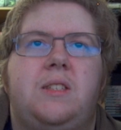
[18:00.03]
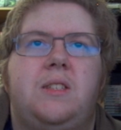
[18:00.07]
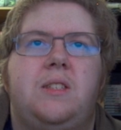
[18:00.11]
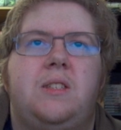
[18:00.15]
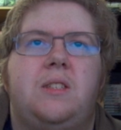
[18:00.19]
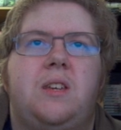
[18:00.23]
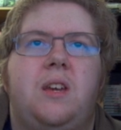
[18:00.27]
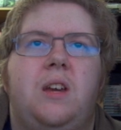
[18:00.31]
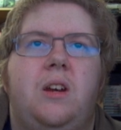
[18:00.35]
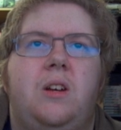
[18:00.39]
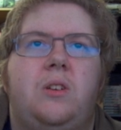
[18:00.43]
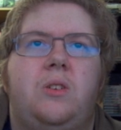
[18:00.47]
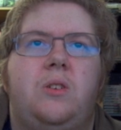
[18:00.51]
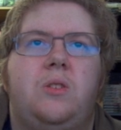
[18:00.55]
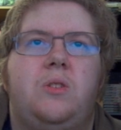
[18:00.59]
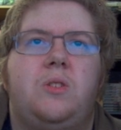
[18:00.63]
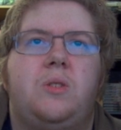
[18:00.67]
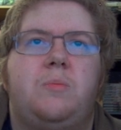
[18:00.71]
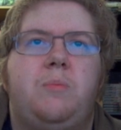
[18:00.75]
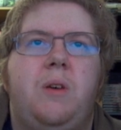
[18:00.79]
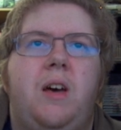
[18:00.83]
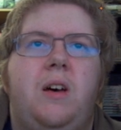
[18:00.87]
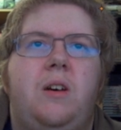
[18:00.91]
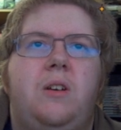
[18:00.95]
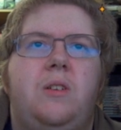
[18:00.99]
this character's
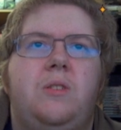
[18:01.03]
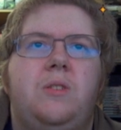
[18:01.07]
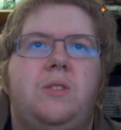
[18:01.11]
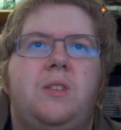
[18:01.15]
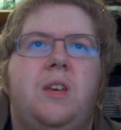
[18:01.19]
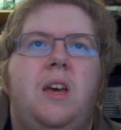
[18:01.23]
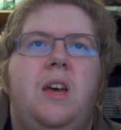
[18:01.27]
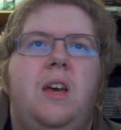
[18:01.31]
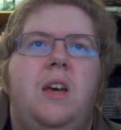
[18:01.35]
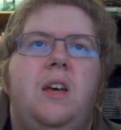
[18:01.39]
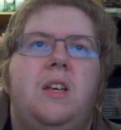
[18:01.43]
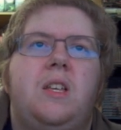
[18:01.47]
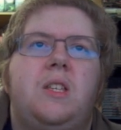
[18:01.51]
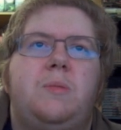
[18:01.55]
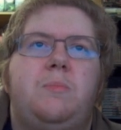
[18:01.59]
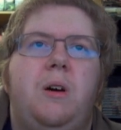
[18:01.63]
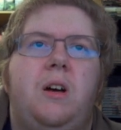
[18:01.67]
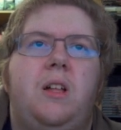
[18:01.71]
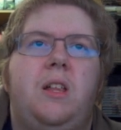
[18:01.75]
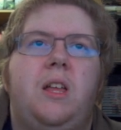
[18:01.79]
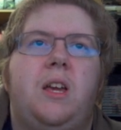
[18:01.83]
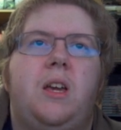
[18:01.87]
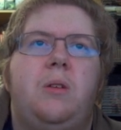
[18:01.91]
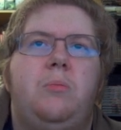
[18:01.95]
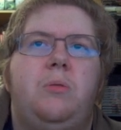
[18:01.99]
spells,
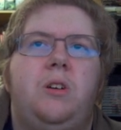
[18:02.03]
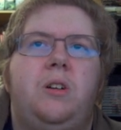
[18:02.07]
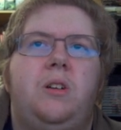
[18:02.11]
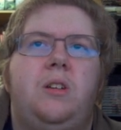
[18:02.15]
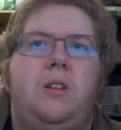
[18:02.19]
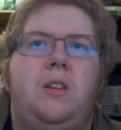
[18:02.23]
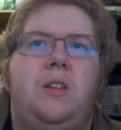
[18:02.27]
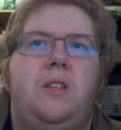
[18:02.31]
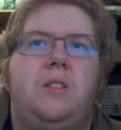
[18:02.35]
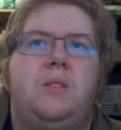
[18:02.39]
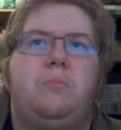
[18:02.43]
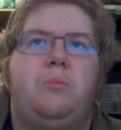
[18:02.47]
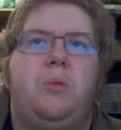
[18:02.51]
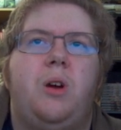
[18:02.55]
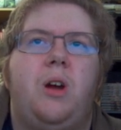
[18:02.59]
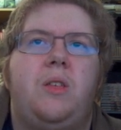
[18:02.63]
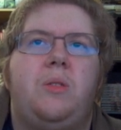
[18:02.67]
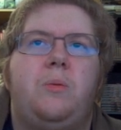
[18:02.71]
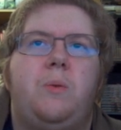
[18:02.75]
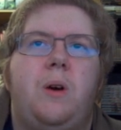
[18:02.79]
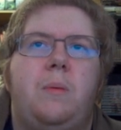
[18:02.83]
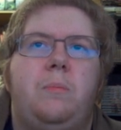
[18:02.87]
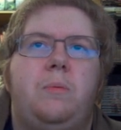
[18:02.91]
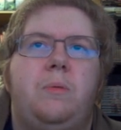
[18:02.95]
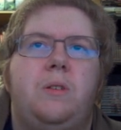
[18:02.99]
spell-like abilities,
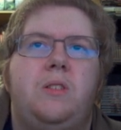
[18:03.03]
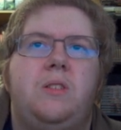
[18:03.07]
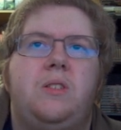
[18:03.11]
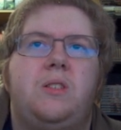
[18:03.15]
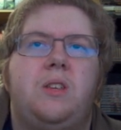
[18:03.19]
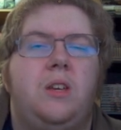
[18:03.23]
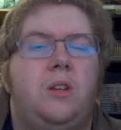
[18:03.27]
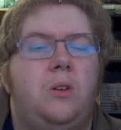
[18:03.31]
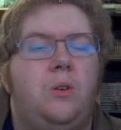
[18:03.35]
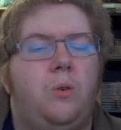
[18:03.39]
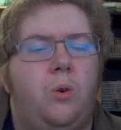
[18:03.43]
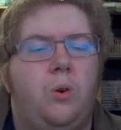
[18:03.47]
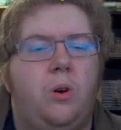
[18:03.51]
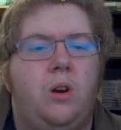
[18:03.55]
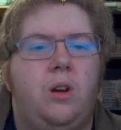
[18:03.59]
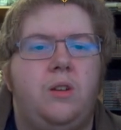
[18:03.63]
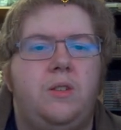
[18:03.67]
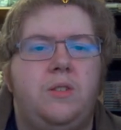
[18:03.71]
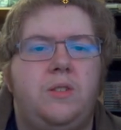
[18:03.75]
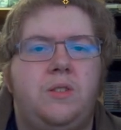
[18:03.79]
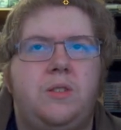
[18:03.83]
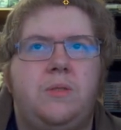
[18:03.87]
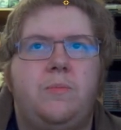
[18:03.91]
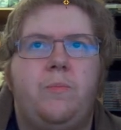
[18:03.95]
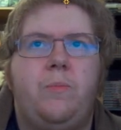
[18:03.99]
breath weapons, and
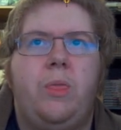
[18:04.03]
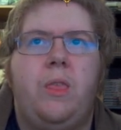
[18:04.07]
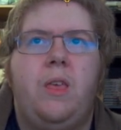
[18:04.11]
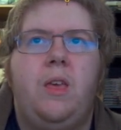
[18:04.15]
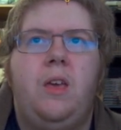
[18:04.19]
auras.